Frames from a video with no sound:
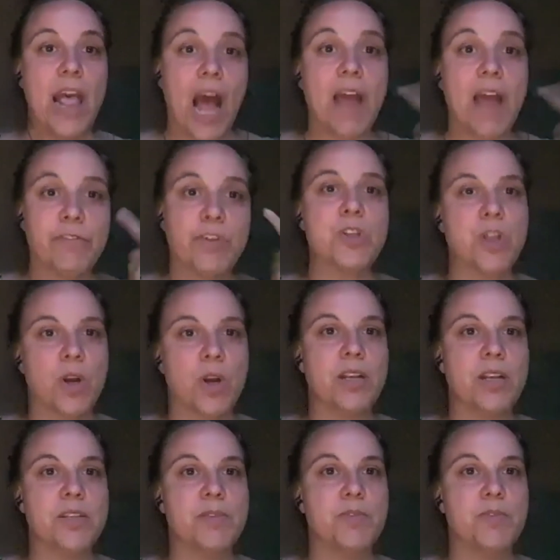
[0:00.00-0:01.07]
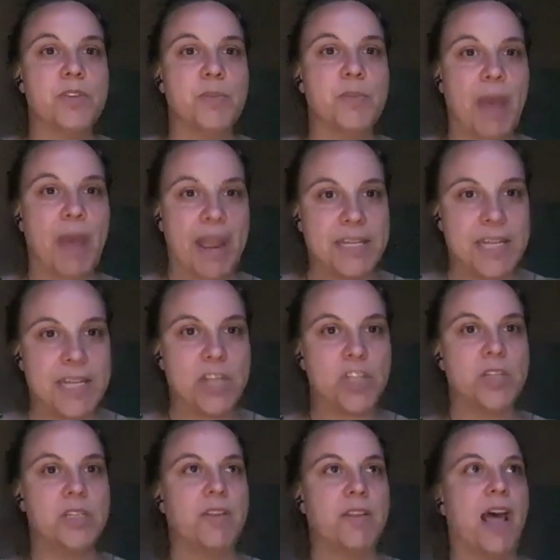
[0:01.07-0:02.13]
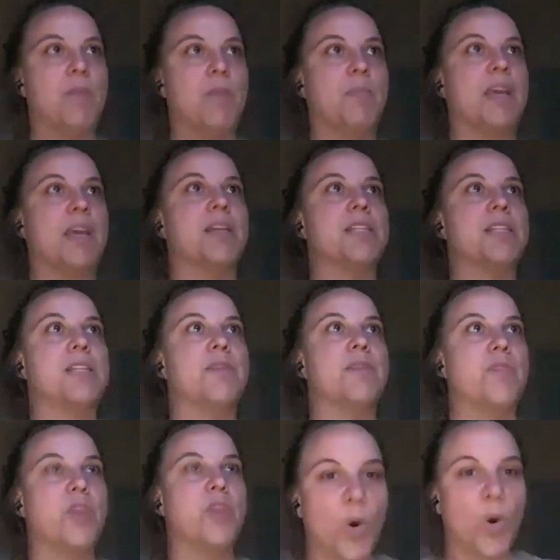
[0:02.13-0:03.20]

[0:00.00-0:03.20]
I first started to pay attention to that because the